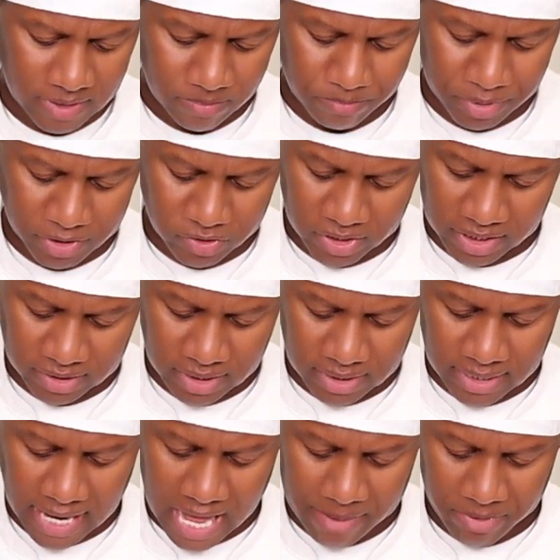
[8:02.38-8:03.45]
put just a
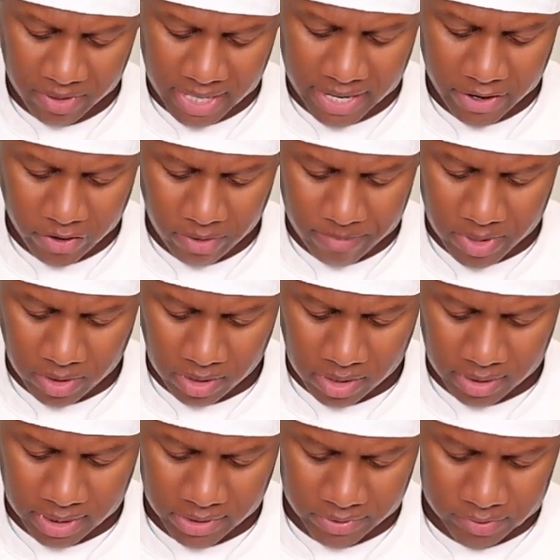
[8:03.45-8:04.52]
dab of caramel
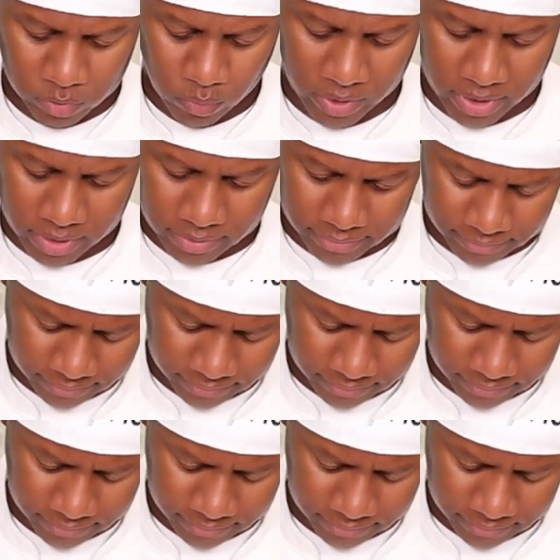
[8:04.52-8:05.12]
on here as well.